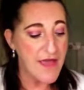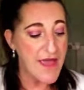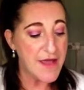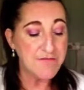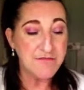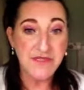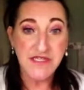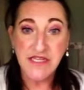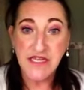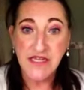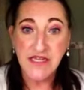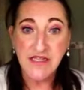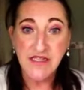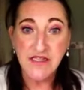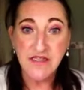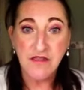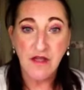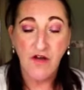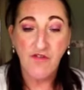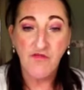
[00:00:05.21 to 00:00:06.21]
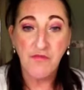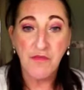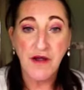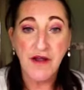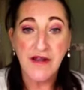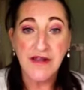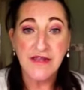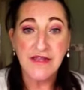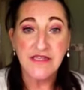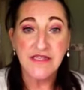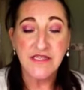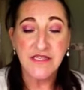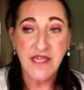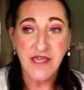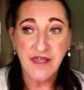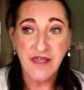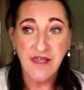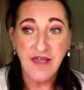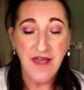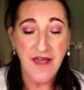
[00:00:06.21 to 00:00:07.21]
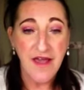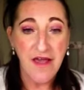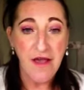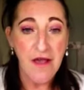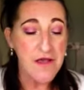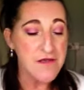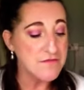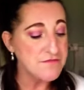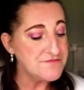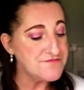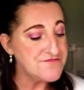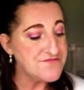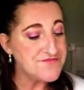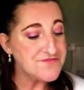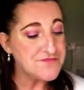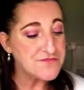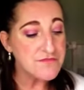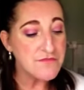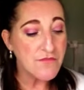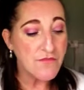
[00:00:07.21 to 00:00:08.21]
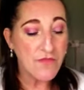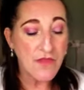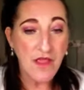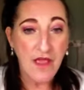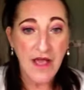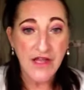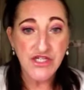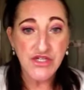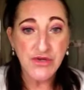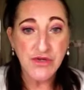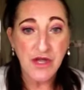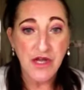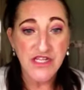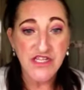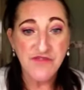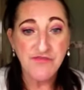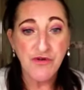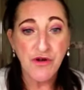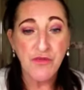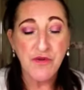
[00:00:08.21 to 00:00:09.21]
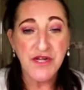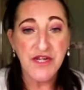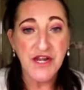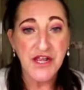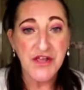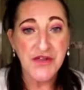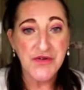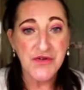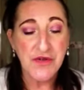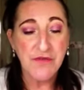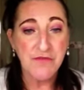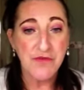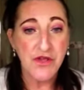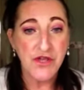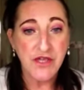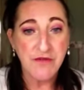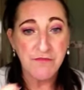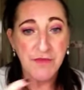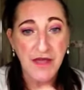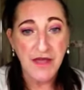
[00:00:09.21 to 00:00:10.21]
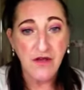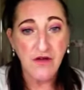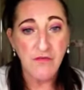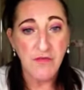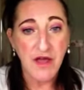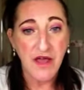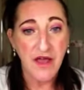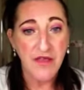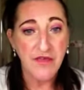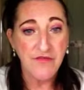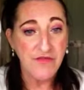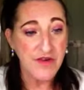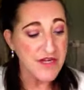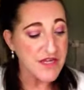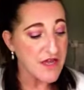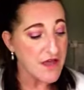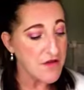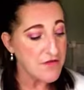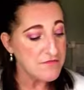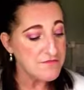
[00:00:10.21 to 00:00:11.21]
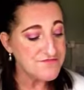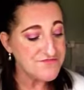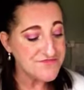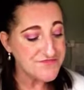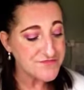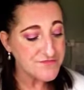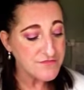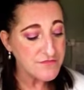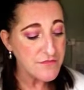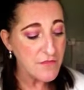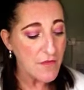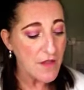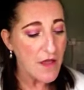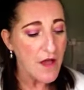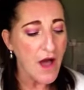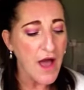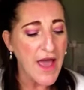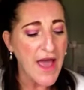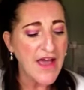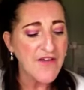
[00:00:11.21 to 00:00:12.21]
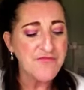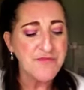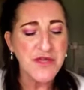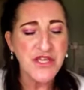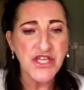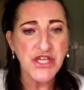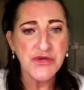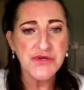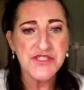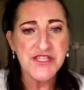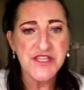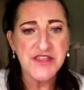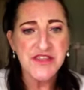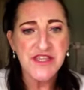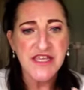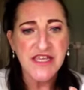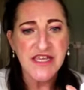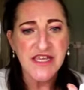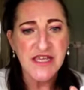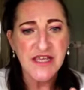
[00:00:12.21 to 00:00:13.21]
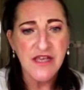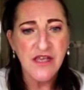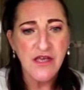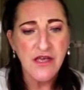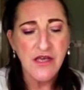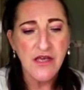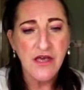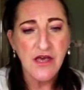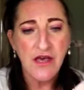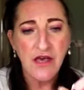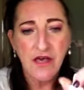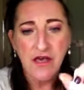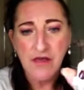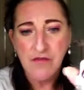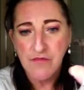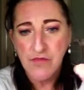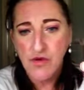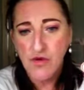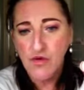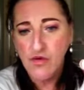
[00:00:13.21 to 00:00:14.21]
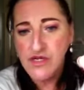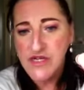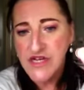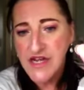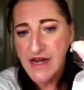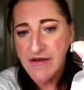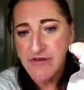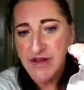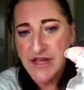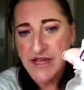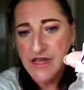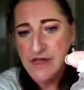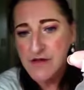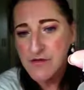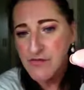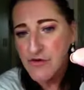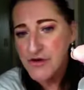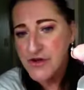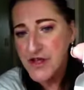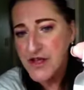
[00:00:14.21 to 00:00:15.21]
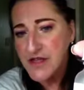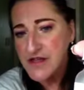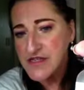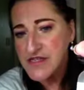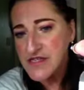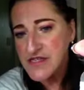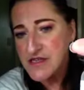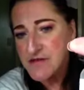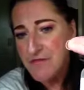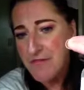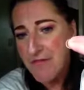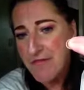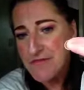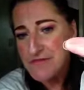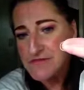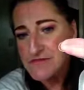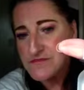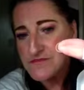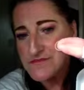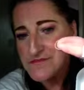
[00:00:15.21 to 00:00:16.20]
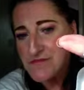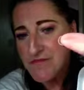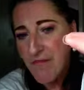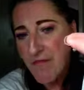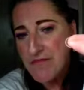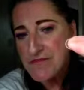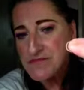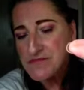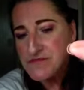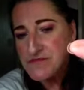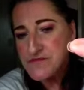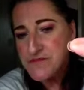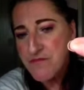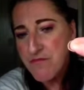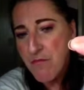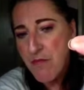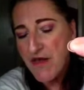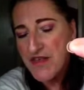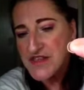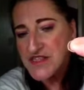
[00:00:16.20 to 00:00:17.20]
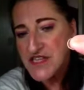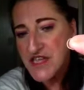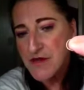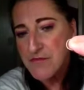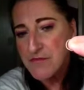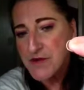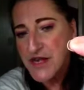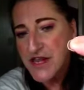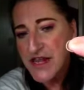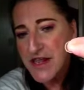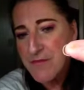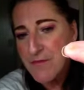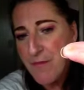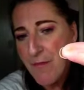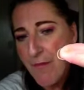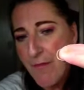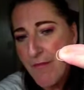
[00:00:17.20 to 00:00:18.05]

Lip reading: empties of my skincare. As you guys will probably know, looking back on my other video, I have been using the Ordinary products by this company.